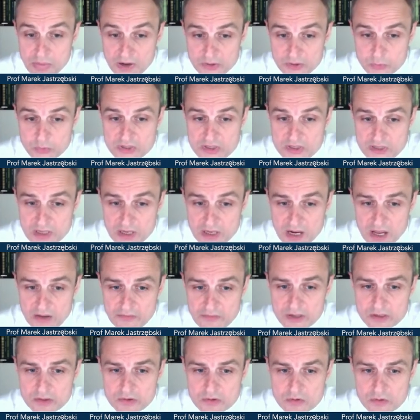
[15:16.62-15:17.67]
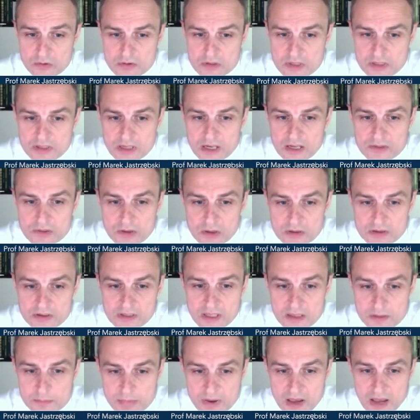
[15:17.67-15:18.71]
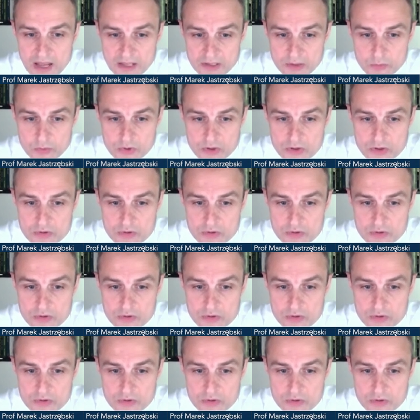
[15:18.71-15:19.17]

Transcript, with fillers: but we still have our tools that are not that bad.